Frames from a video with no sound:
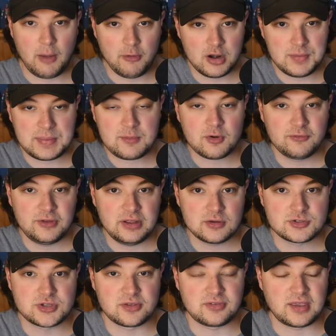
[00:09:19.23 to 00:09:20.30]
I want to make more
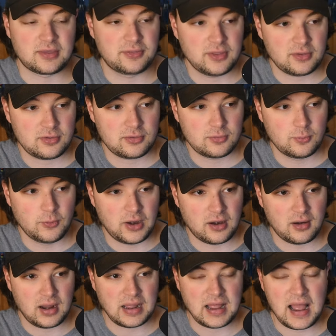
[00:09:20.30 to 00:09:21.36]
videos just like this,
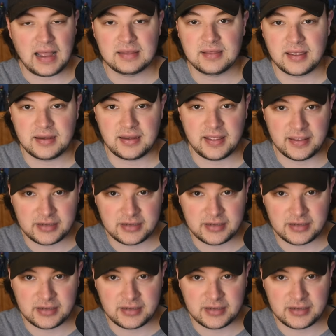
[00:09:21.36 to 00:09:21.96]
where I highlight